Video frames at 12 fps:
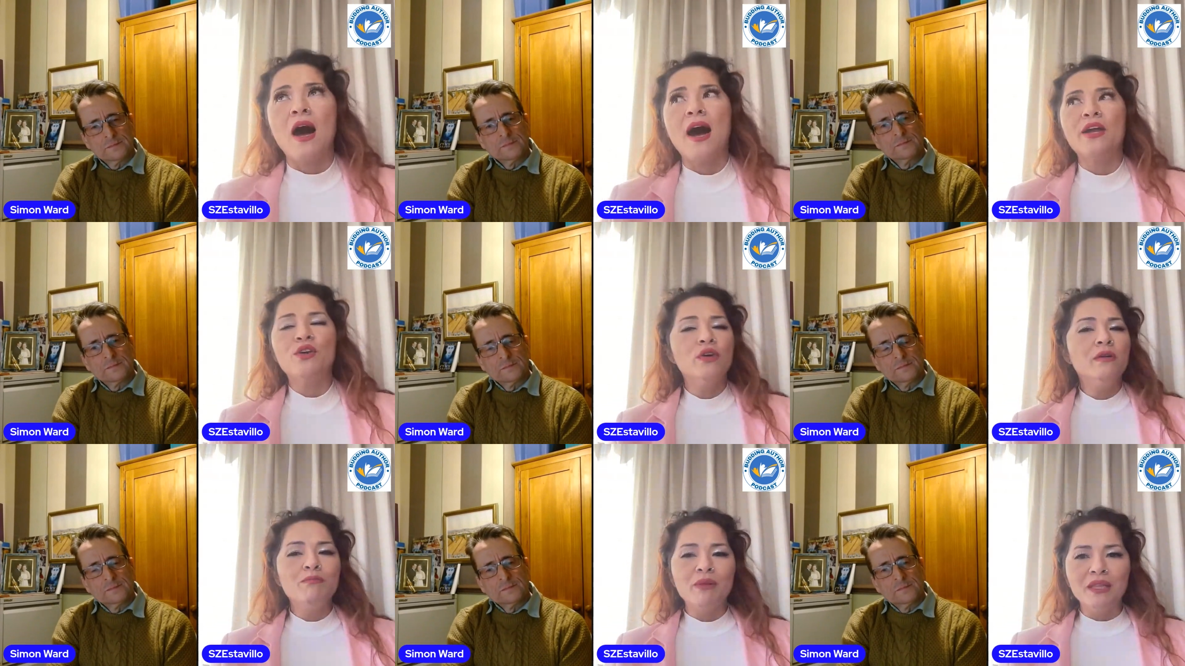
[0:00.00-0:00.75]
Speaker 1: I
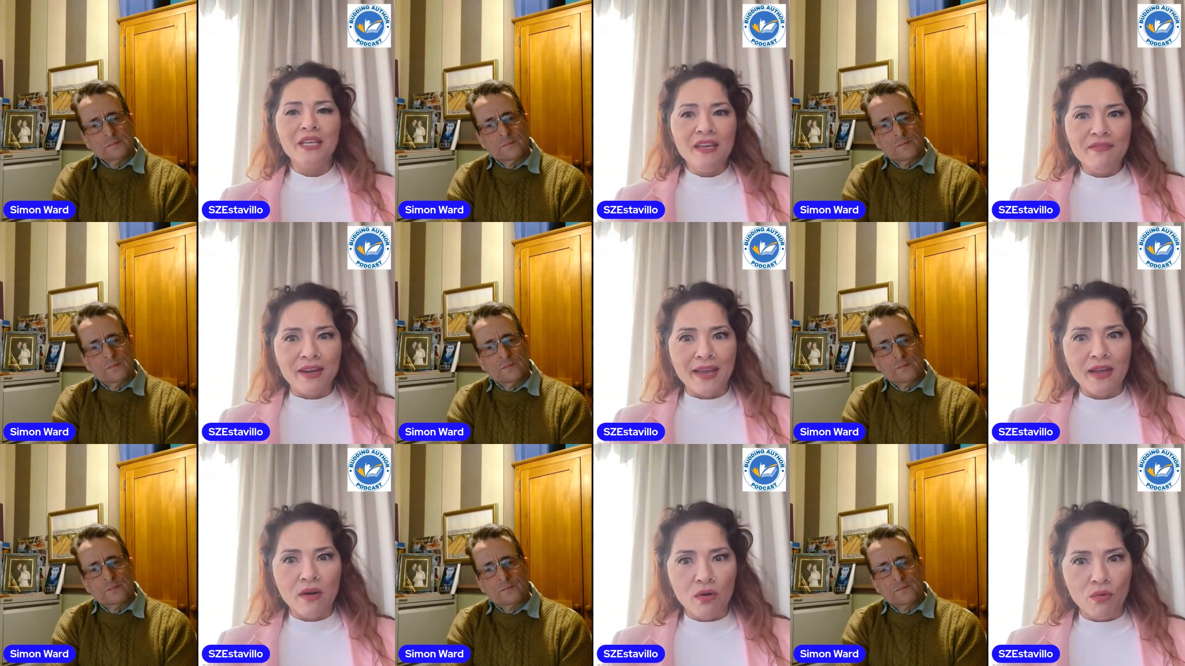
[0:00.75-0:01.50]
couldn't believe it.
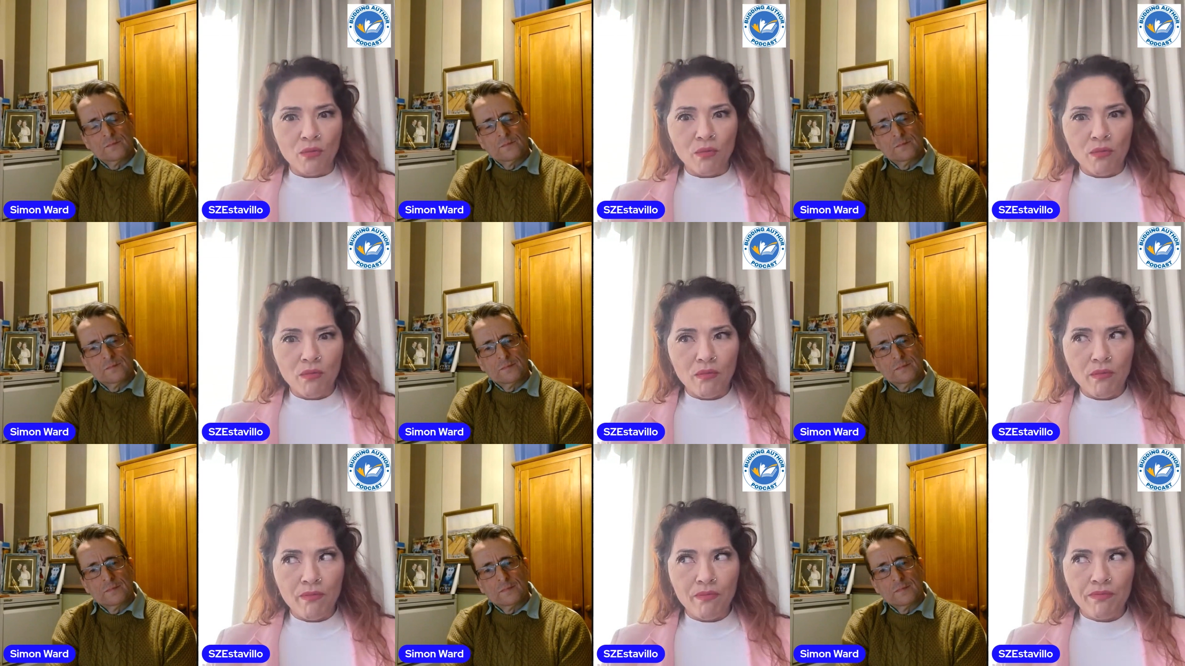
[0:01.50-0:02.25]
I go,
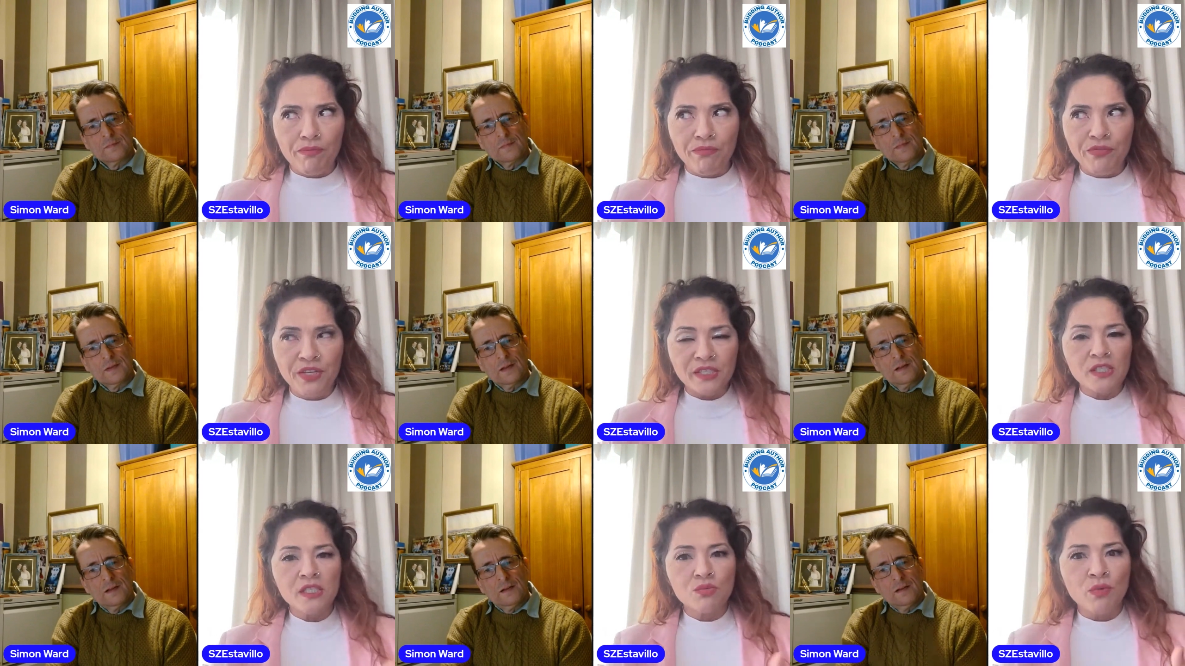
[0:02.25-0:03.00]

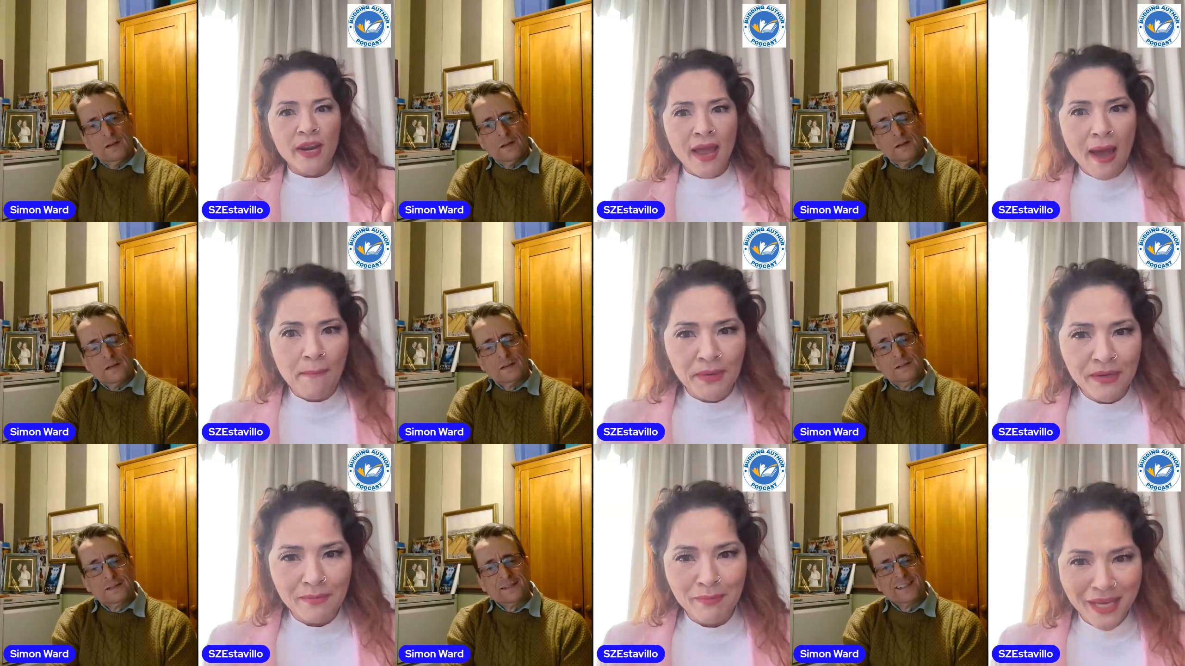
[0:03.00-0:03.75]
this is what
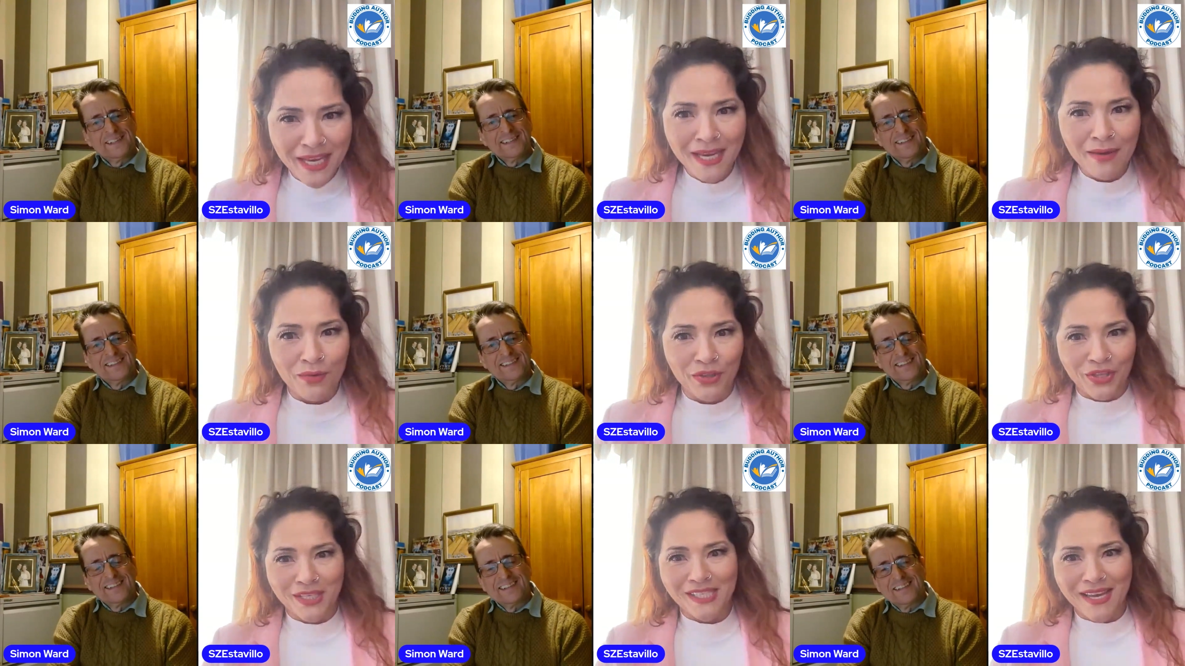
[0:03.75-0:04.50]
happened to me with this